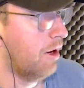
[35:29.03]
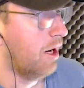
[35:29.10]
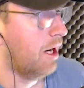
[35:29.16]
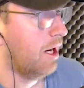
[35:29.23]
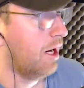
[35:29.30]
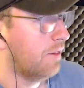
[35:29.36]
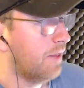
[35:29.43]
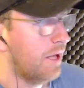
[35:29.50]

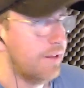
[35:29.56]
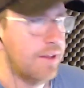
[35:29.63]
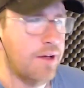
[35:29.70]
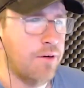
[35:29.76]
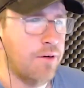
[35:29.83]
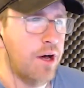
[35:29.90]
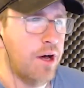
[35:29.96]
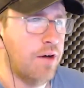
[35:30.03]
Uh, that that
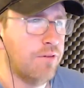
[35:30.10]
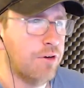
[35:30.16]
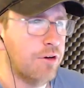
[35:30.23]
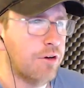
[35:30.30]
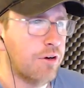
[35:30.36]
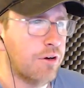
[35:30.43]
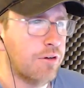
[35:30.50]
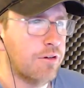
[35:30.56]
uh,
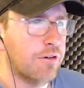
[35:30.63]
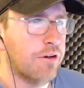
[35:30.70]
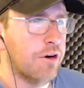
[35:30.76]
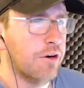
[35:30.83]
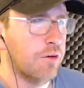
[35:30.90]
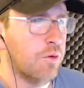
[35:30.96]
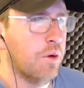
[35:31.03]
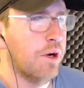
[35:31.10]
Werner
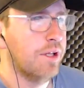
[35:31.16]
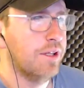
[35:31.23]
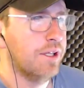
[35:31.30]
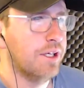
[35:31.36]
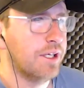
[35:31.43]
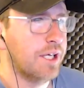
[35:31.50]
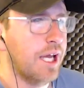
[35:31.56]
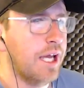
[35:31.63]
Herzog one,
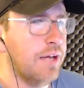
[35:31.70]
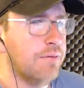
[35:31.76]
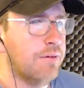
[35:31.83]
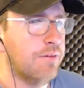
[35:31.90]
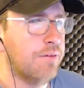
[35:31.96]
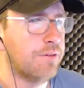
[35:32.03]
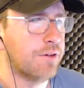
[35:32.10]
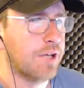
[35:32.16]
The Cave
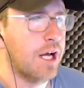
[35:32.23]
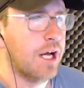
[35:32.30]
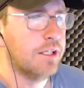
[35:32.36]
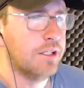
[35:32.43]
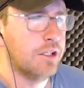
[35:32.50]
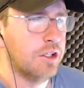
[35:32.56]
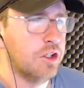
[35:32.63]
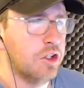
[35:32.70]
of
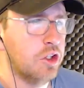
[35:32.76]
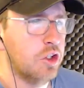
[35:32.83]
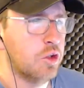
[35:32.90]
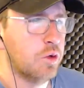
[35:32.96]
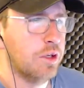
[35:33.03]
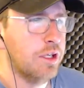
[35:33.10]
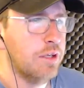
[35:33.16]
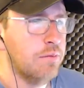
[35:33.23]
Forgotten
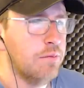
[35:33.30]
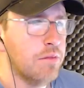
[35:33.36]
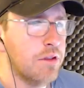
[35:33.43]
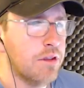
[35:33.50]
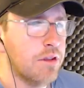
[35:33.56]
Dreams.